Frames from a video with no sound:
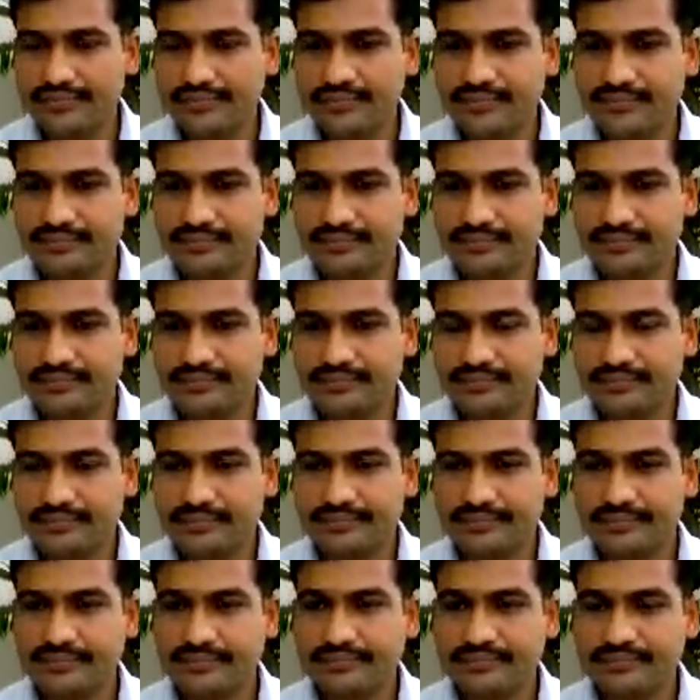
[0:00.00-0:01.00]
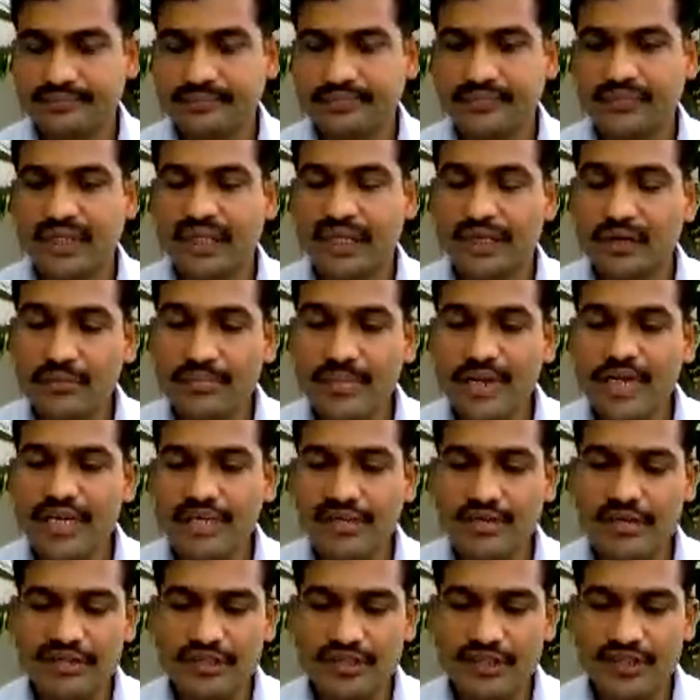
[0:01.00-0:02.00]
There are many countries,
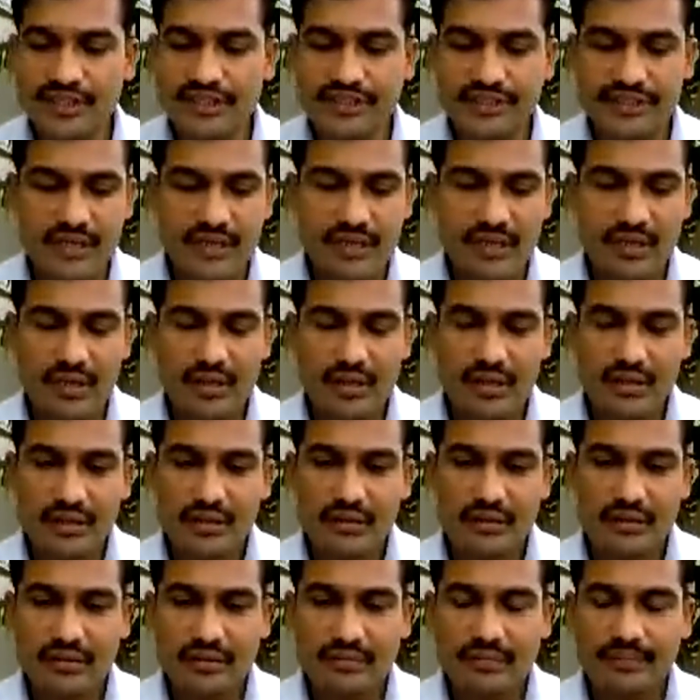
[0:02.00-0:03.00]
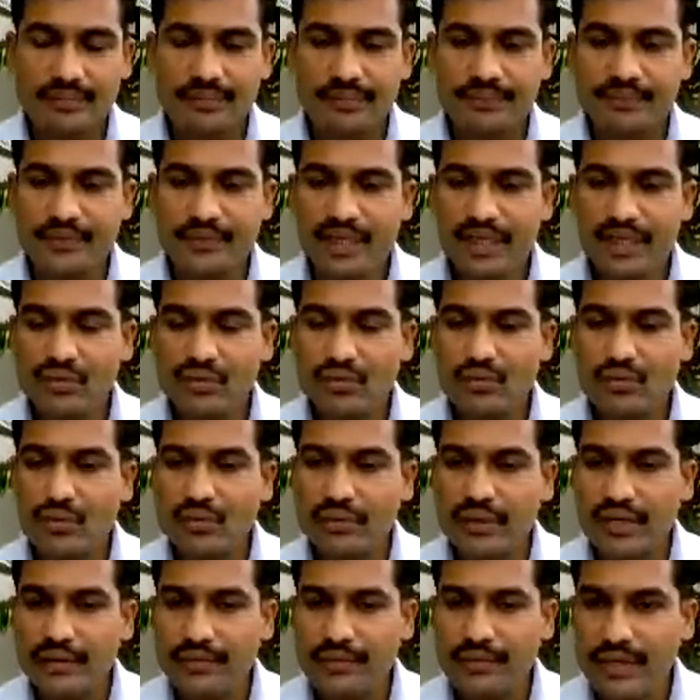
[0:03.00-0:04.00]
they do not have any
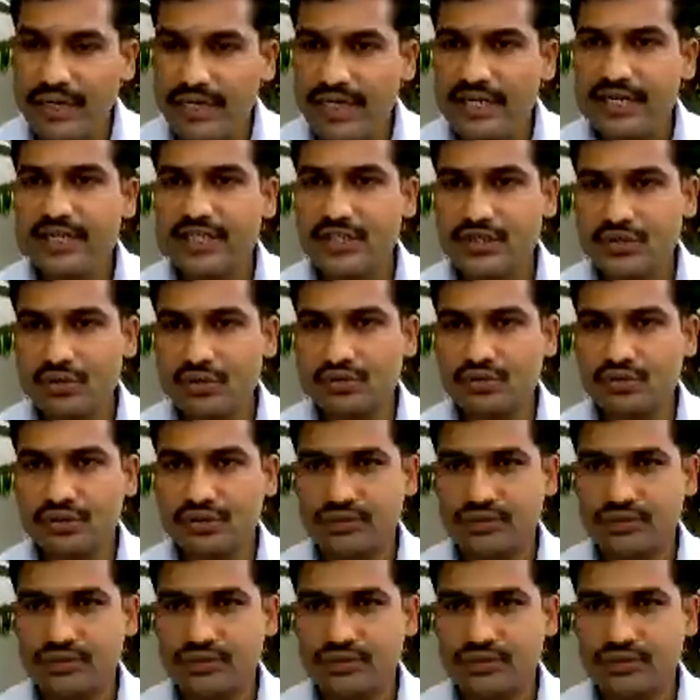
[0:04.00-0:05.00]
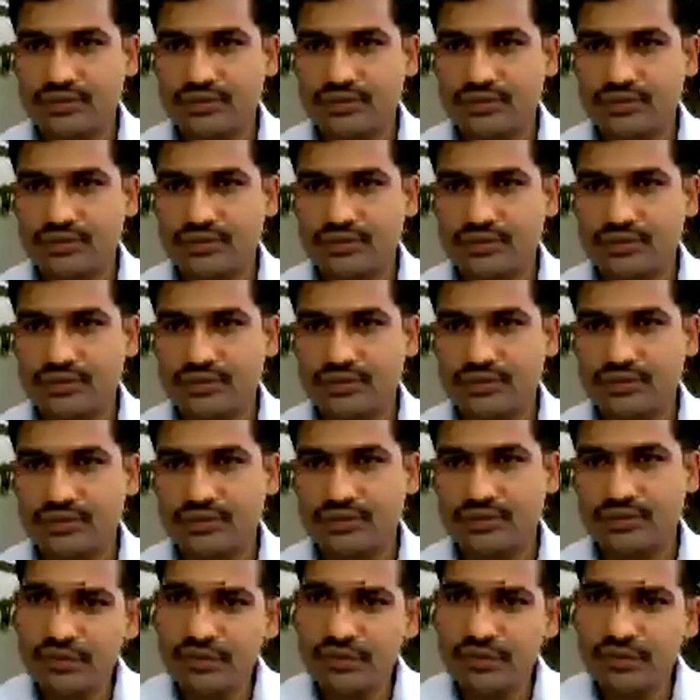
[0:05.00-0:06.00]
resource with them, but only the
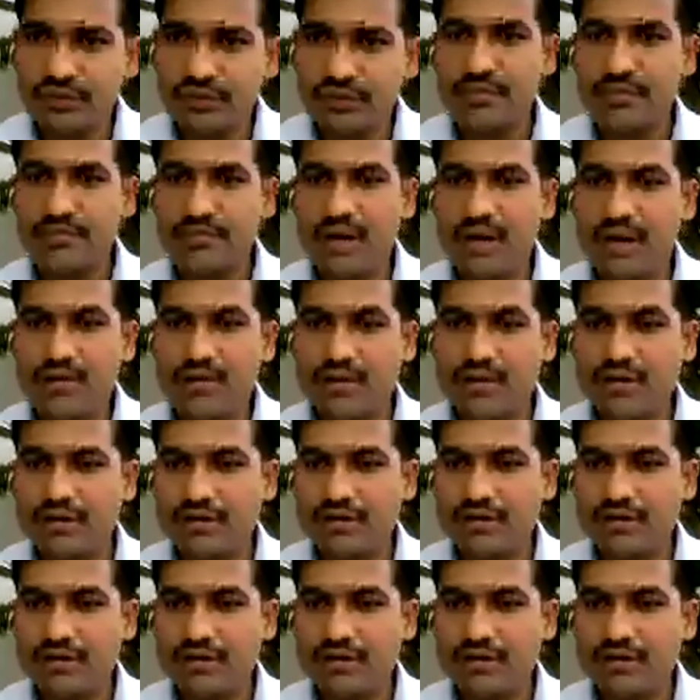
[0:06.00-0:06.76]
manpower